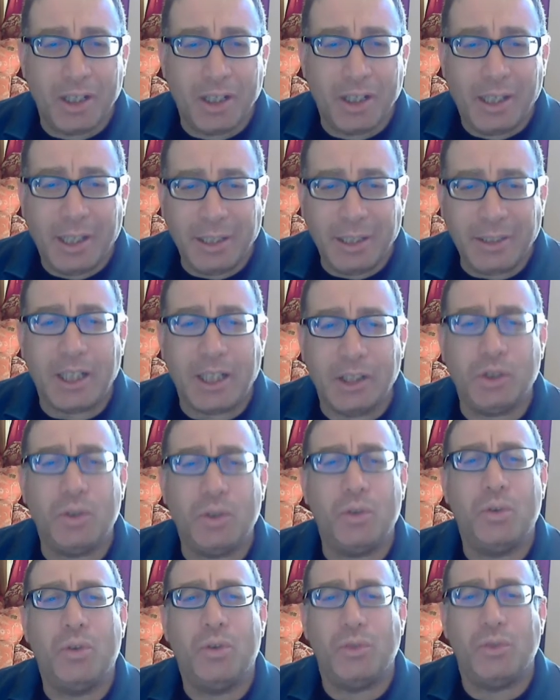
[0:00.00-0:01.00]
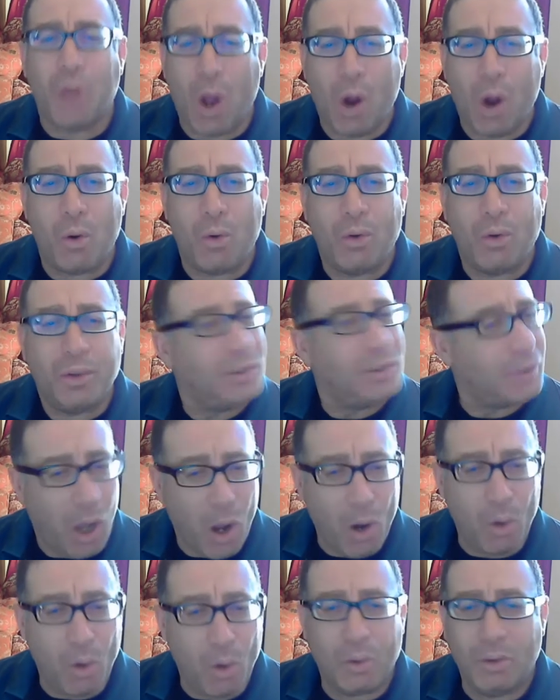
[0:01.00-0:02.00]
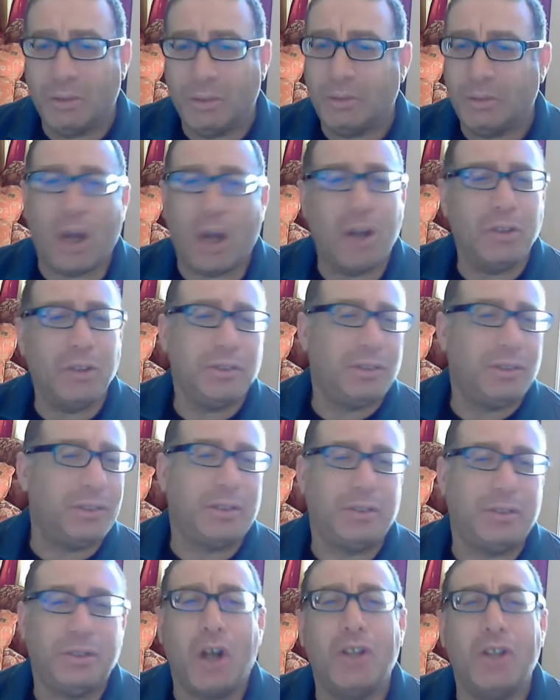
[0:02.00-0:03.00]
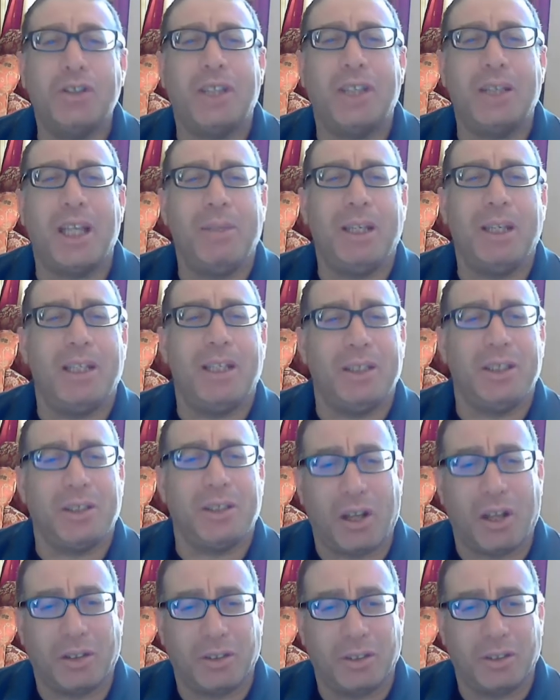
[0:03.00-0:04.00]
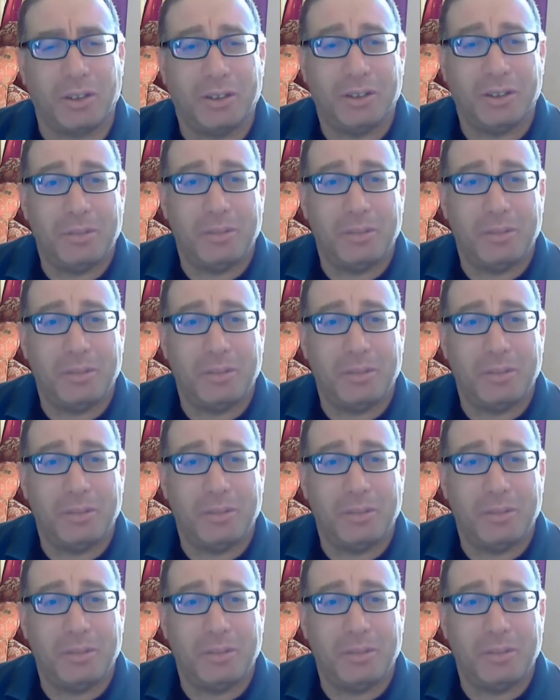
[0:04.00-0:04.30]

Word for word: He tells you no. So don't send me any stocks,